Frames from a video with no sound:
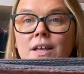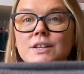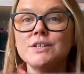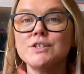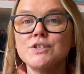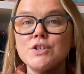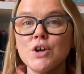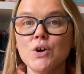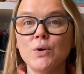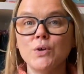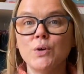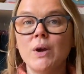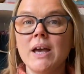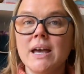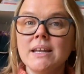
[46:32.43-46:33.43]
So
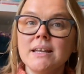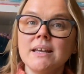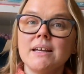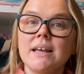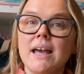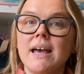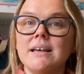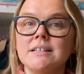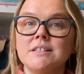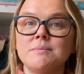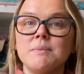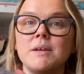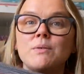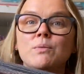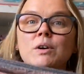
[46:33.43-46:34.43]
Johanna asked
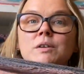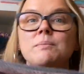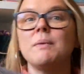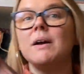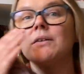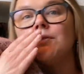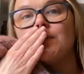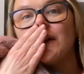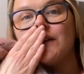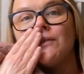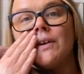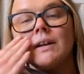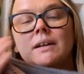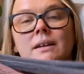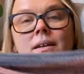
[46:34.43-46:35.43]
me what my
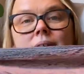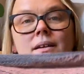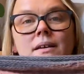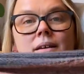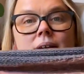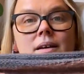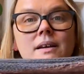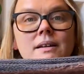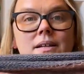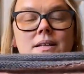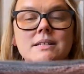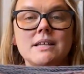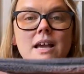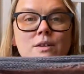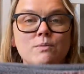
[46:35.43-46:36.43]
favorite
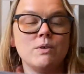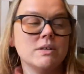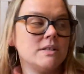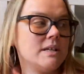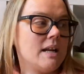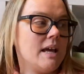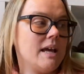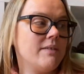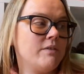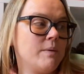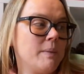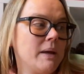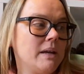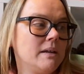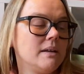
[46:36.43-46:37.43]
design was that I ever
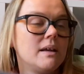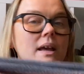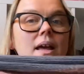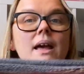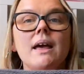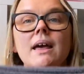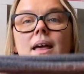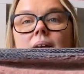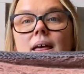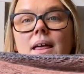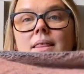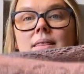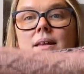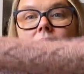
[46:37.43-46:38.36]
made, and